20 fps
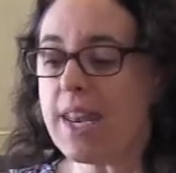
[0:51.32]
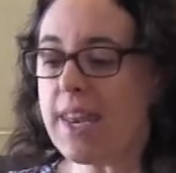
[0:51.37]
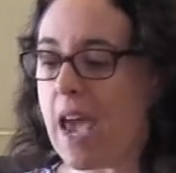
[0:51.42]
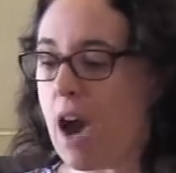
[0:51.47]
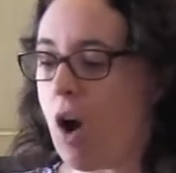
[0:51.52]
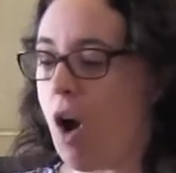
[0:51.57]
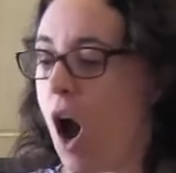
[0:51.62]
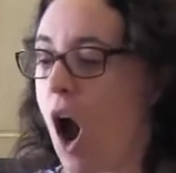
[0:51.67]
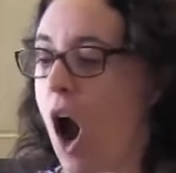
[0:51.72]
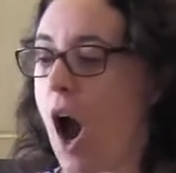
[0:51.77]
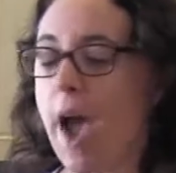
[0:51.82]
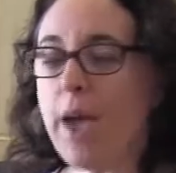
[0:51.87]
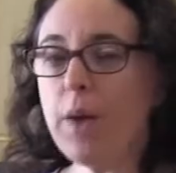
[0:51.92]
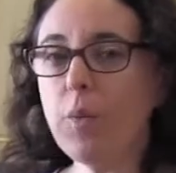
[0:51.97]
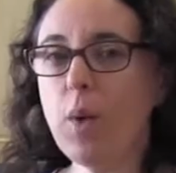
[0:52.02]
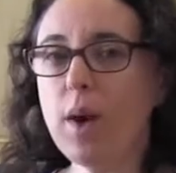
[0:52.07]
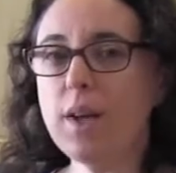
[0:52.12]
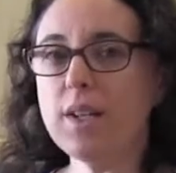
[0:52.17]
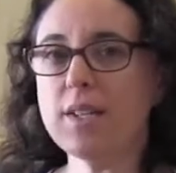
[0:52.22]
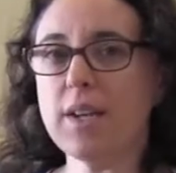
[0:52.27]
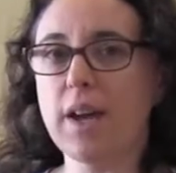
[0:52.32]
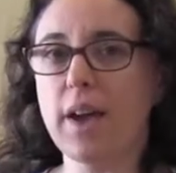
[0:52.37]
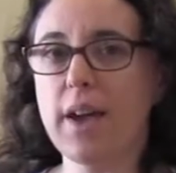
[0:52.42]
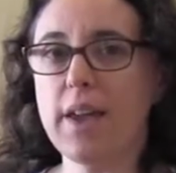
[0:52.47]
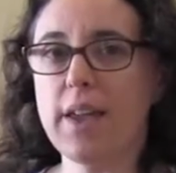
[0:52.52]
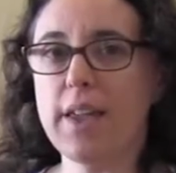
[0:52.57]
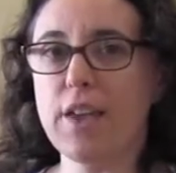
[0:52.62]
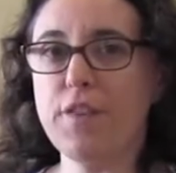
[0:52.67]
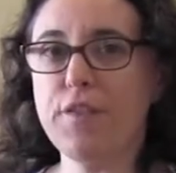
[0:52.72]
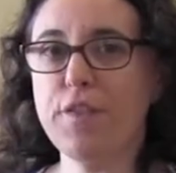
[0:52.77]
now I
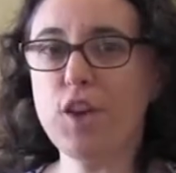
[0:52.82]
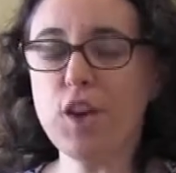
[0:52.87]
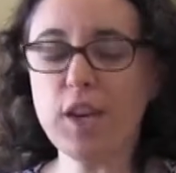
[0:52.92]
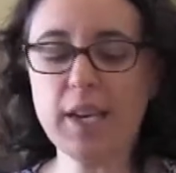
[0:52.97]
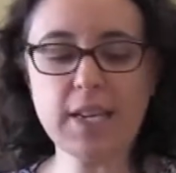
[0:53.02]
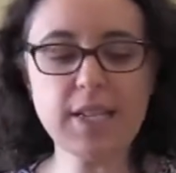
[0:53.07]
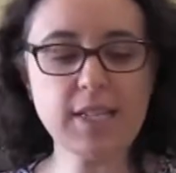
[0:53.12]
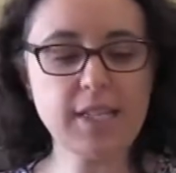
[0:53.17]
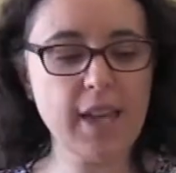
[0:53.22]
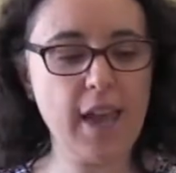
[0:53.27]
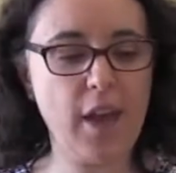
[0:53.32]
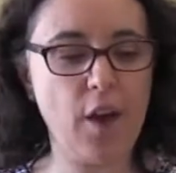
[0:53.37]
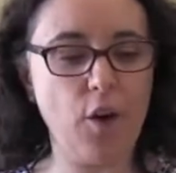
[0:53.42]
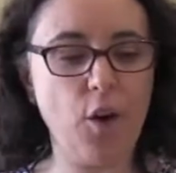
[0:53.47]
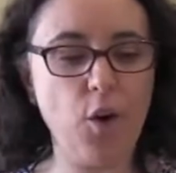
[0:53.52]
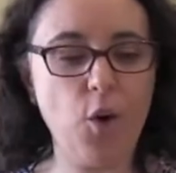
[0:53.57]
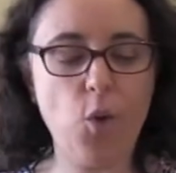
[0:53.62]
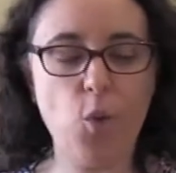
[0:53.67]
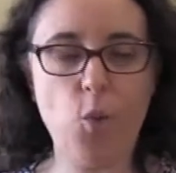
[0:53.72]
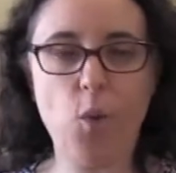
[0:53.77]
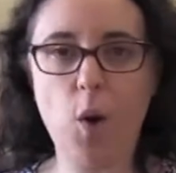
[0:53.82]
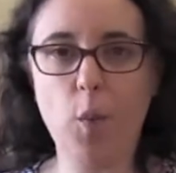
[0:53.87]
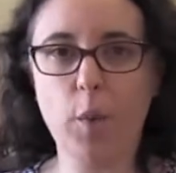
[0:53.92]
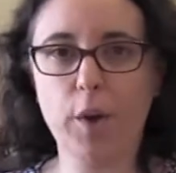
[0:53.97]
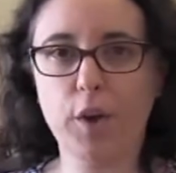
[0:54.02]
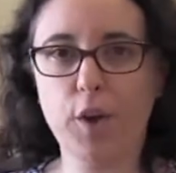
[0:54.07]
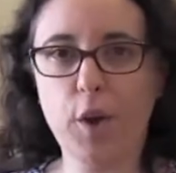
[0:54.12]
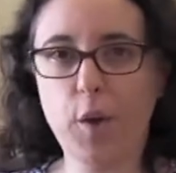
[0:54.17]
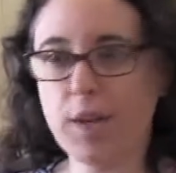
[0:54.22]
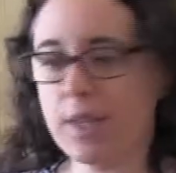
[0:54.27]
wonder if you can tell what
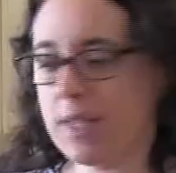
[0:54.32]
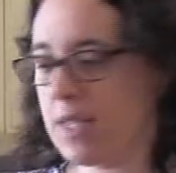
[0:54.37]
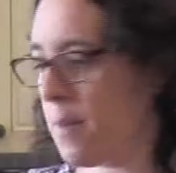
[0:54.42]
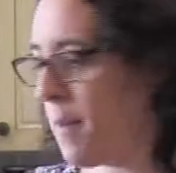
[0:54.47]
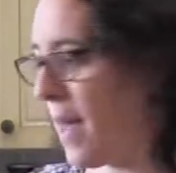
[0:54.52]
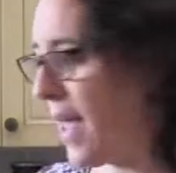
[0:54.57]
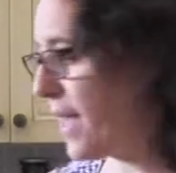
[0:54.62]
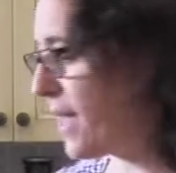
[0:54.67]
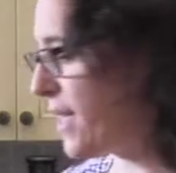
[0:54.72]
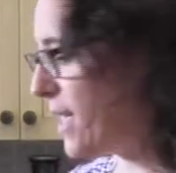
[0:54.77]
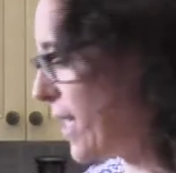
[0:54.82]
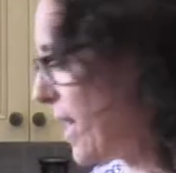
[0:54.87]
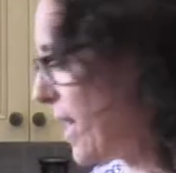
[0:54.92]
we're going to make